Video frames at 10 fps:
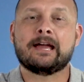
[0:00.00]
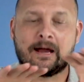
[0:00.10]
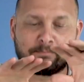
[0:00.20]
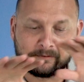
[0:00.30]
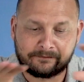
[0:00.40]

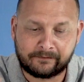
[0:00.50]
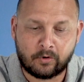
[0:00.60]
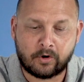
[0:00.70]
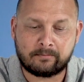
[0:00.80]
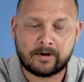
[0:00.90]
and
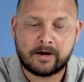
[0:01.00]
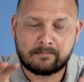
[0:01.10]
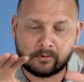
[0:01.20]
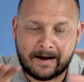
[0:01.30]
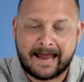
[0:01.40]
perform
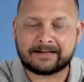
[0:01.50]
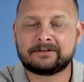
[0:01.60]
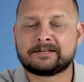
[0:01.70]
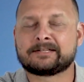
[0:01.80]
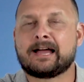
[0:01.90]

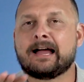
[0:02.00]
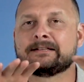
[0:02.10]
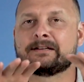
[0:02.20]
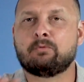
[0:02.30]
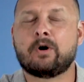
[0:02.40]
miraculous
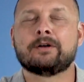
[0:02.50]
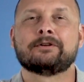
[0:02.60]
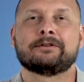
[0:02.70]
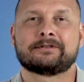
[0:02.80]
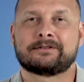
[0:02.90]
signs and
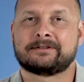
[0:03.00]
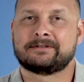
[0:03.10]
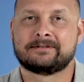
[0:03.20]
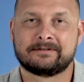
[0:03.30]
wonders